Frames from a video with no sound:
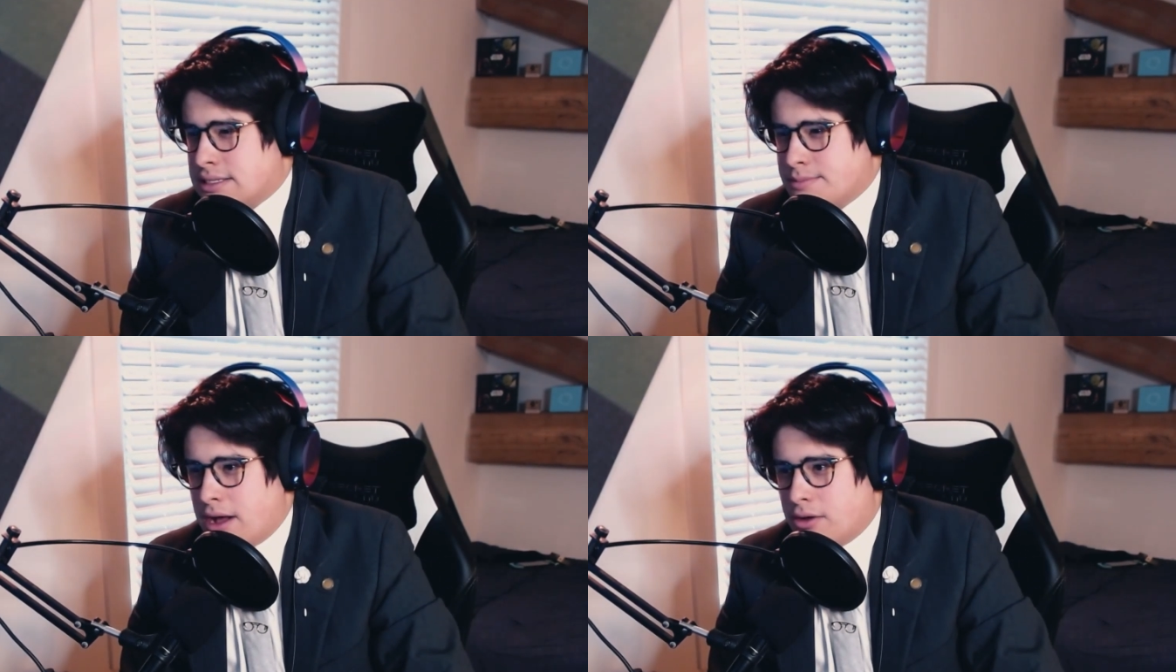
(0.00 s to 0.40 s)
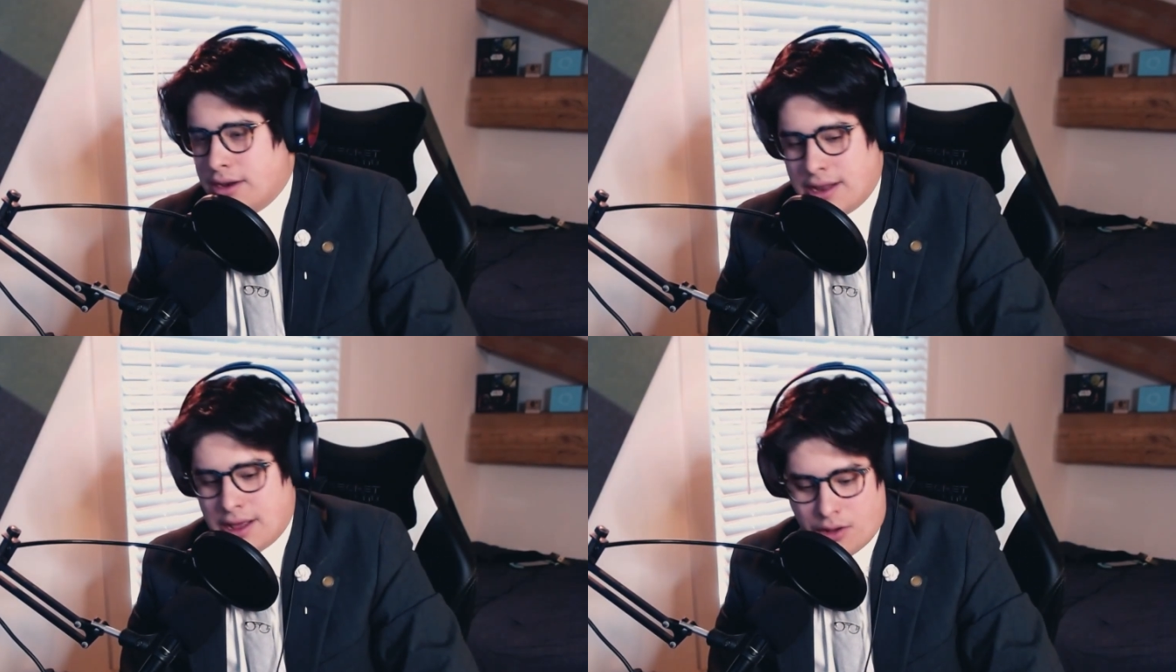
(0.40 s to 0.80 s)
smell,
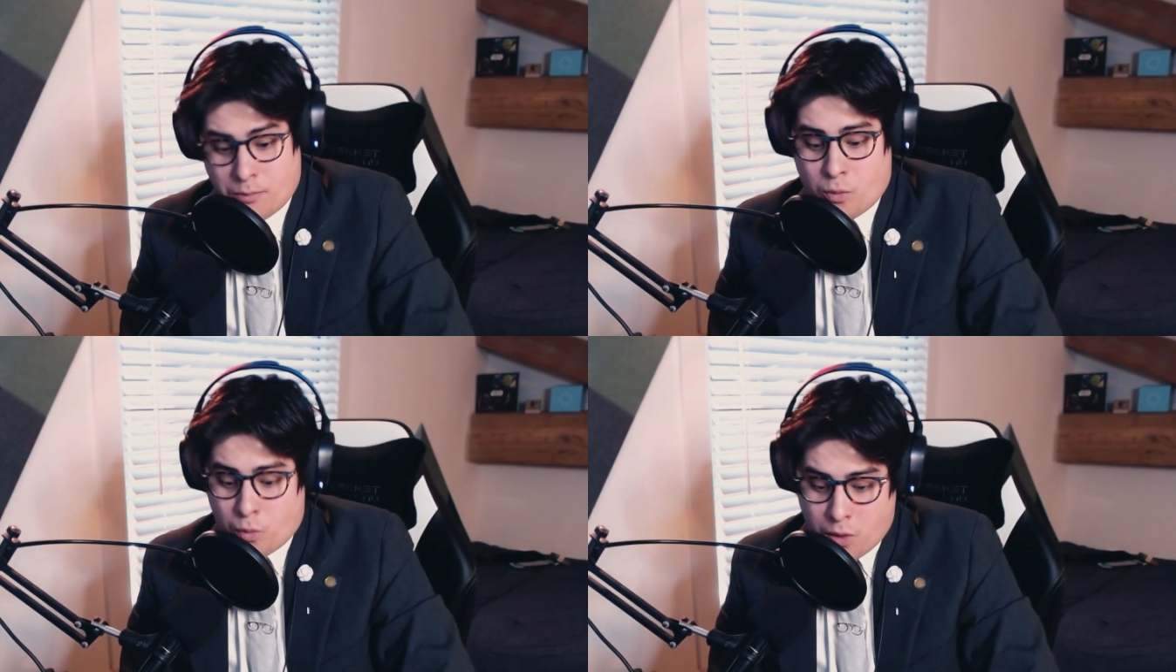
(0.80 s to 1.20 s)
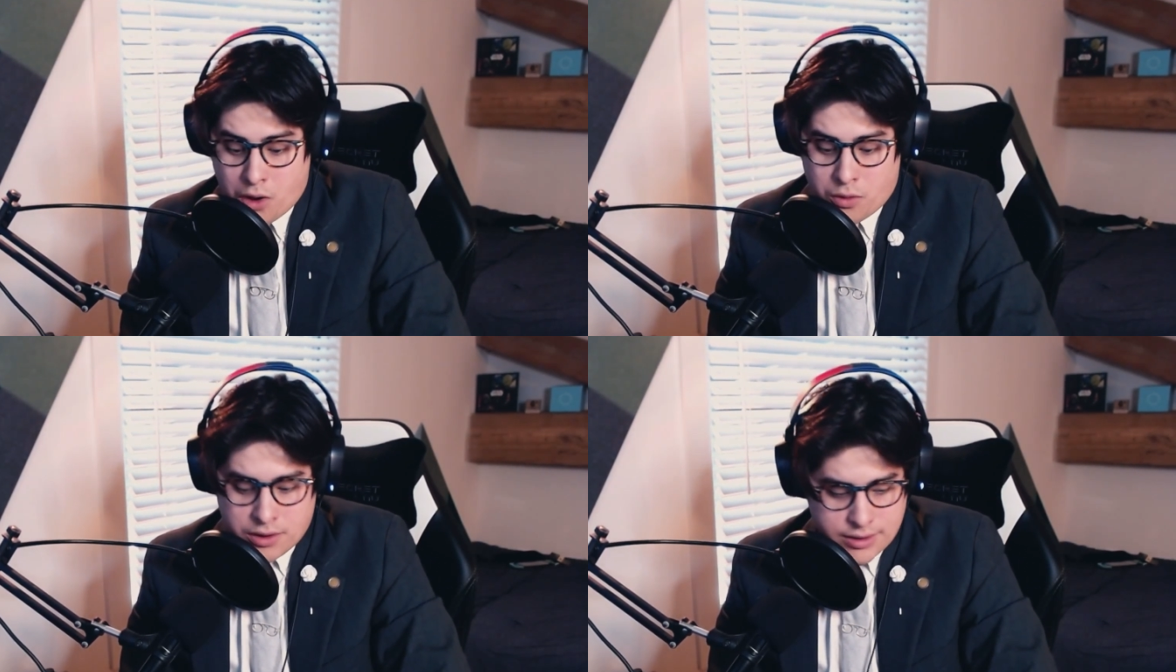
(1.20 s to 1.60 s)
and
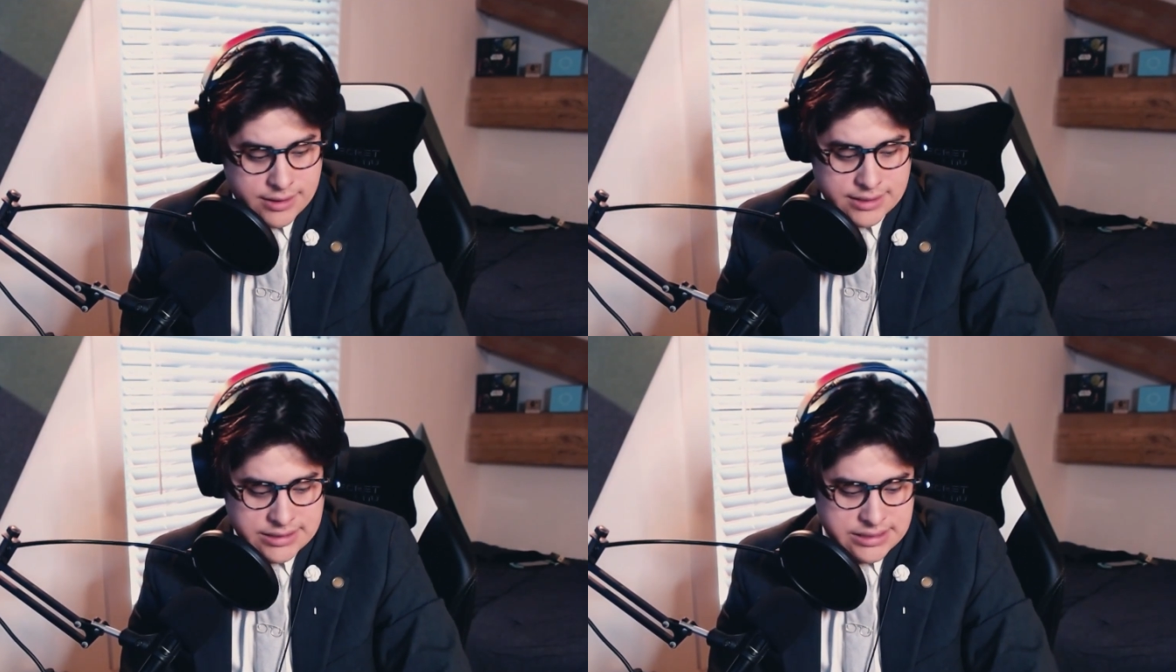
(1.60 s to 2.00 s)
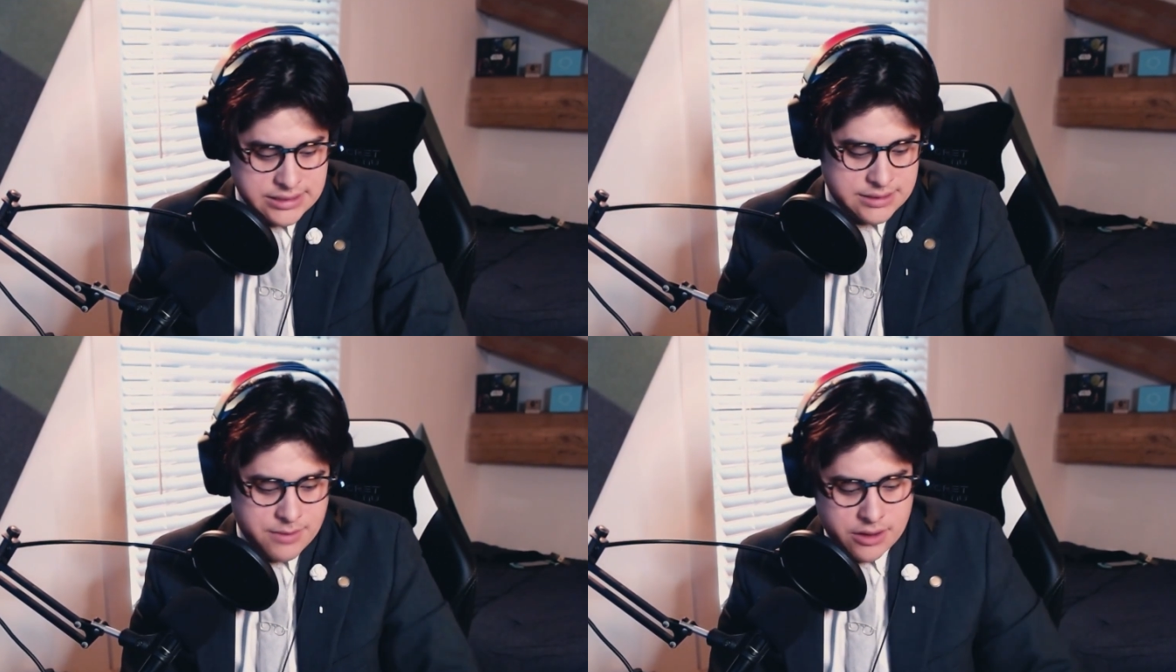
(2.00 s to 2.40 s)
whoa, this
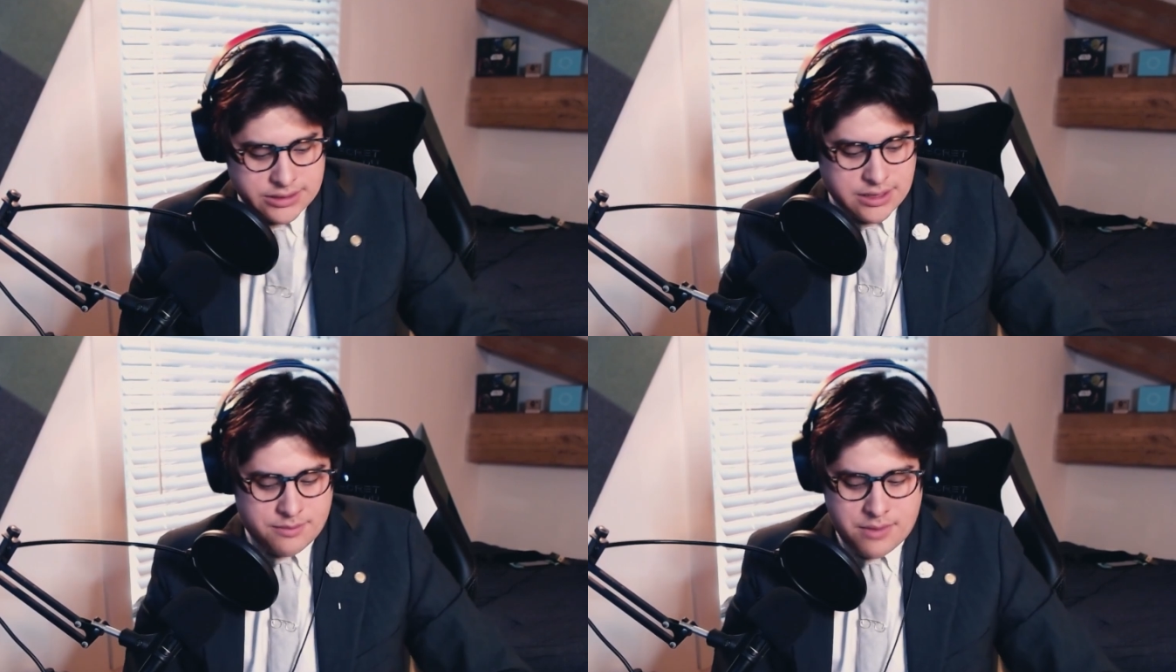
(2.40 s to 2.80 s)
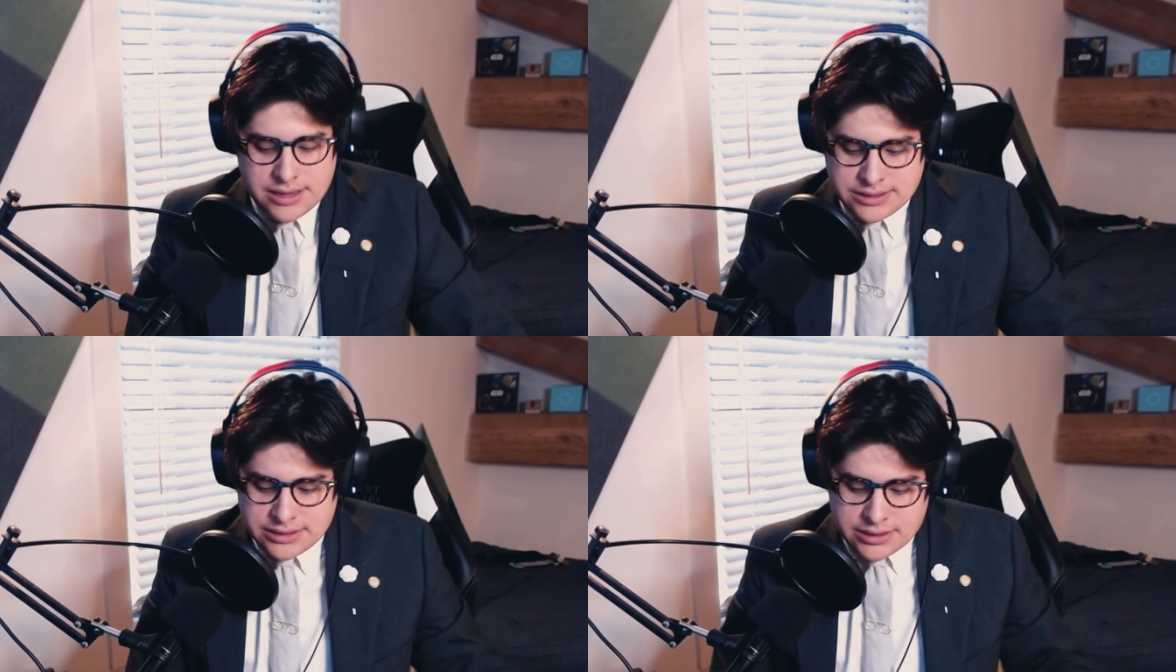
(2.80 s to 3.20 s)
smells
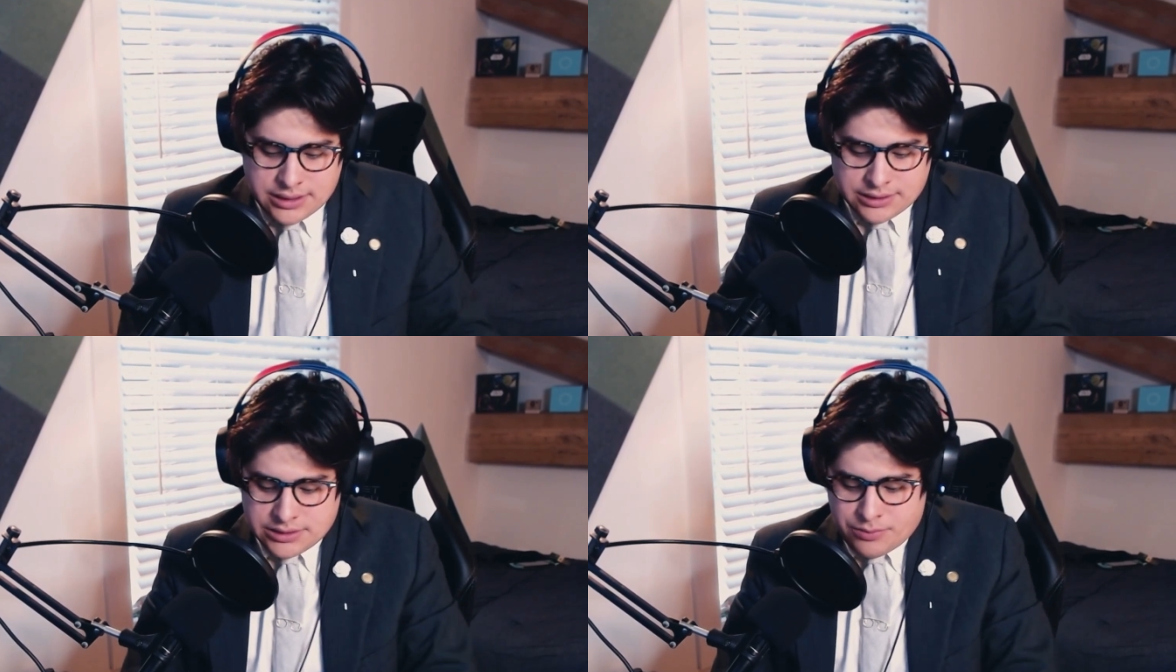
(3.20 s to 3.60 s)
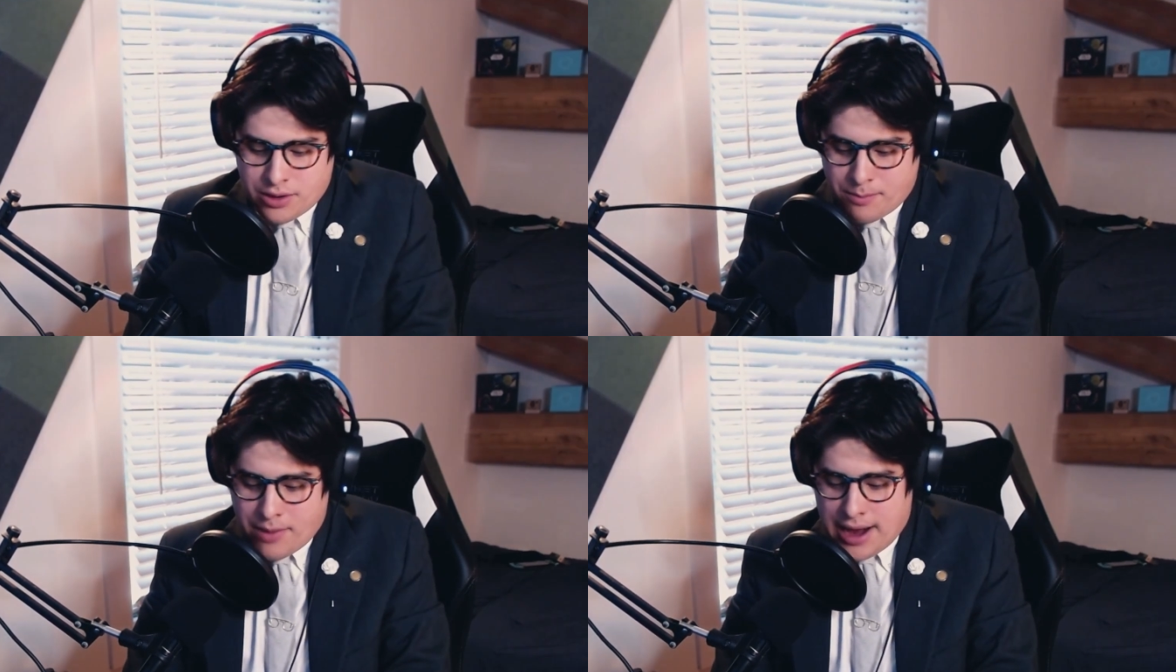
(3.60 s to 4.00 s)
amazing. And let's
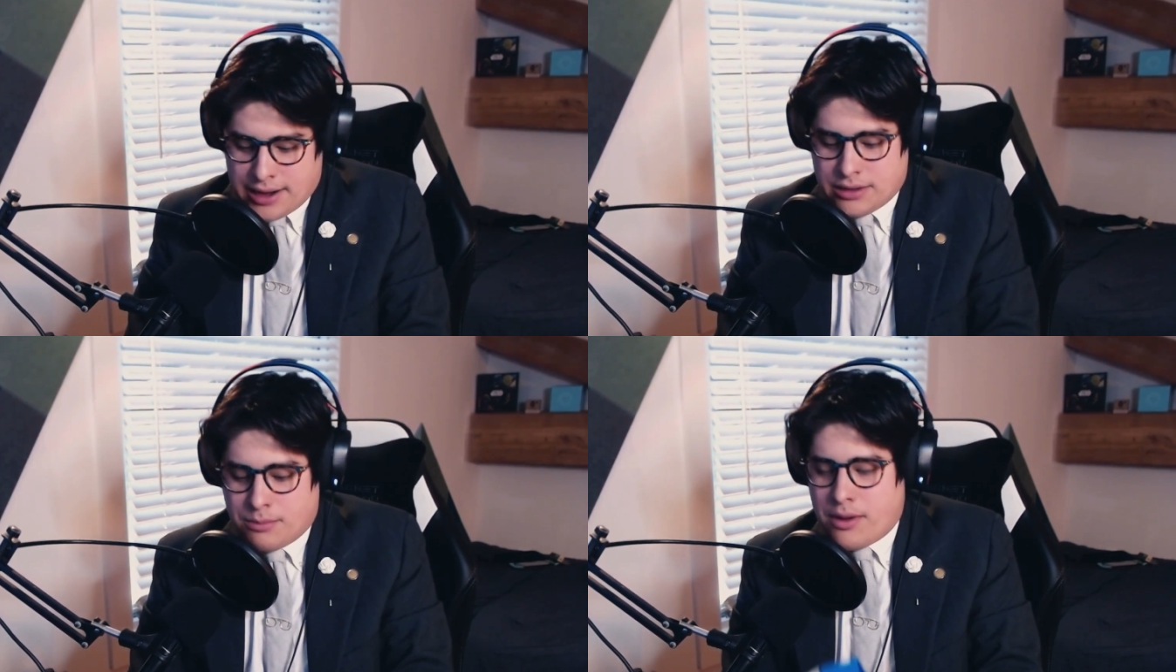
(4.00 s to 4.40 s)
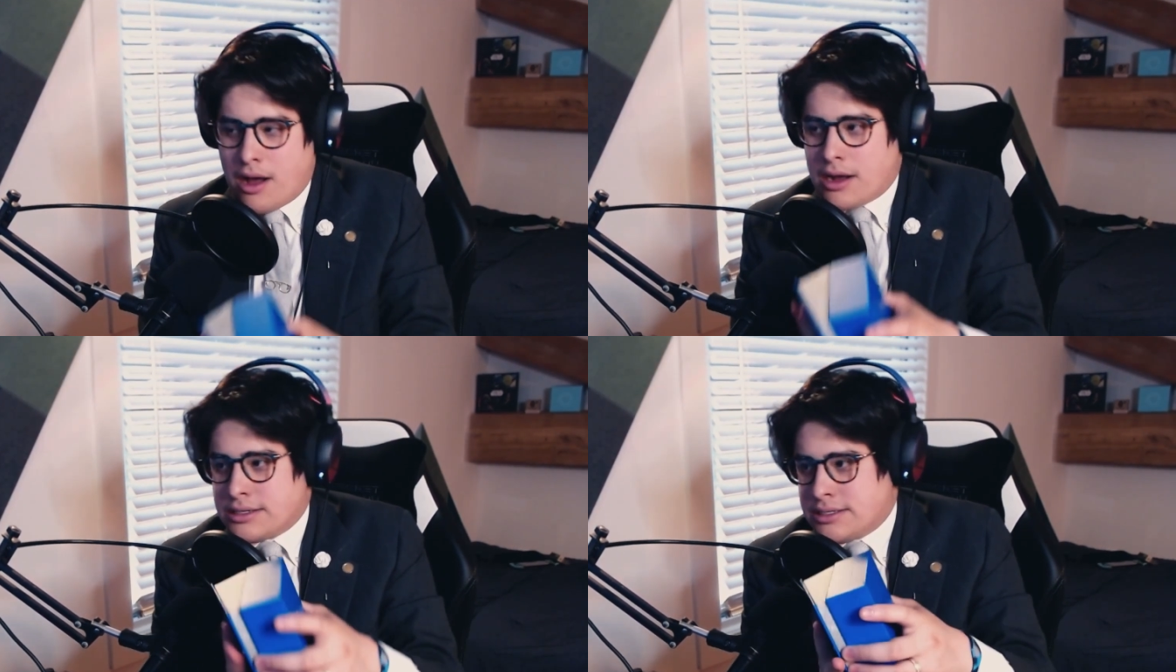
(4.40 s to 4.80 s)
put it back in the
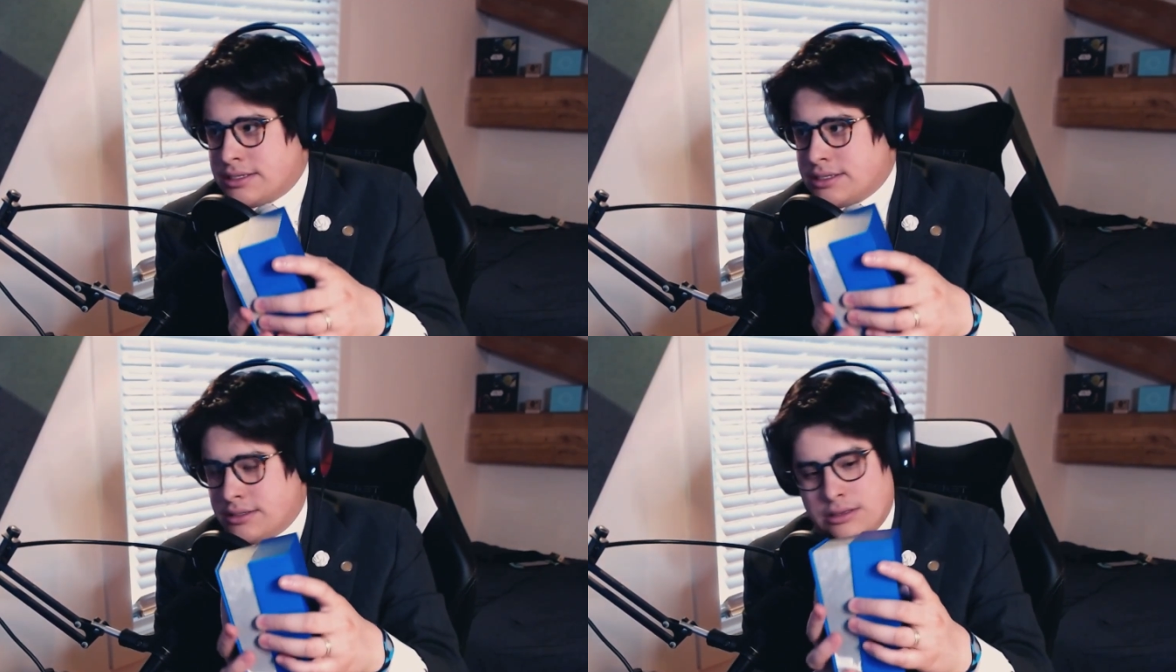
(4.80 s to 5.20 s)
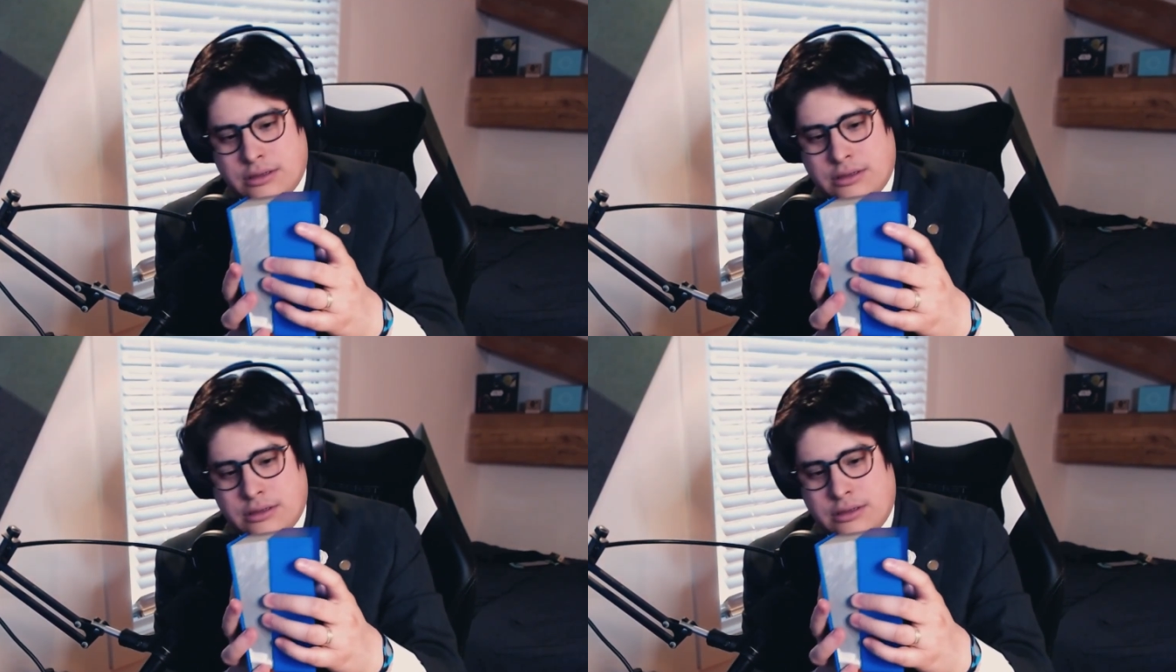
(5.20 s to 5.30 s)
box.